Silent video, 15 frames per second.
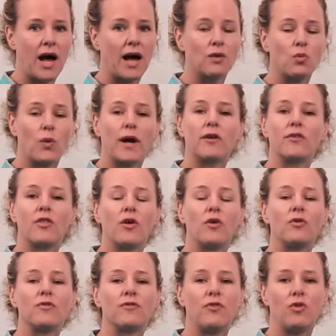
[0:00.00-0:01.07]
and wearing
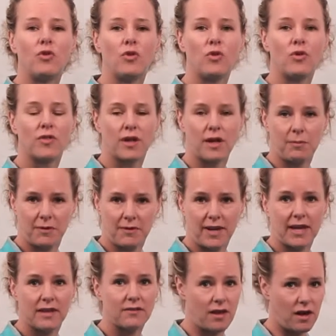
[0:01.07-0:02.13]
those for the couple of
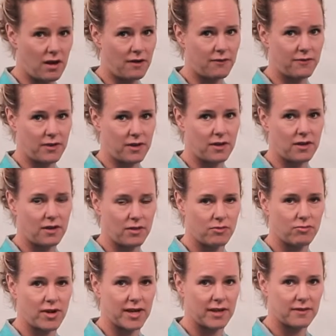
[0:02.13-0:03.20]
days after
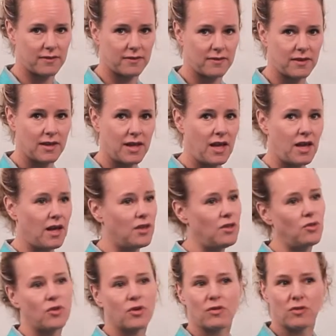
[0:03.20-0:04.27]
the race.
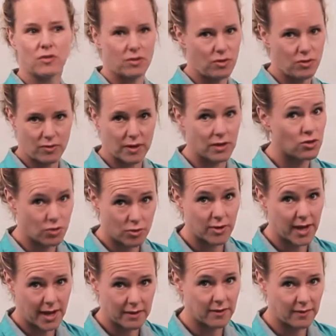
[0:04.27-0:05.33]
You can use it
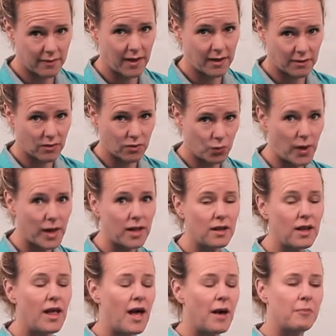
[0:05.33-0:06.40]
during exercise as
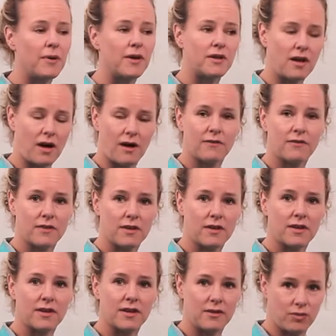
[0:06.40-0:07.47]
well, but
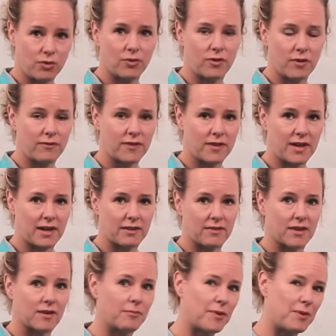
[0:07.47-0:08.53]
after is also
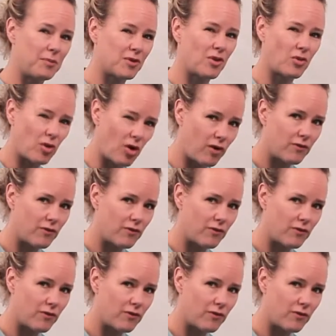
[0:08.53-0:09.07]
fantastic, and people don't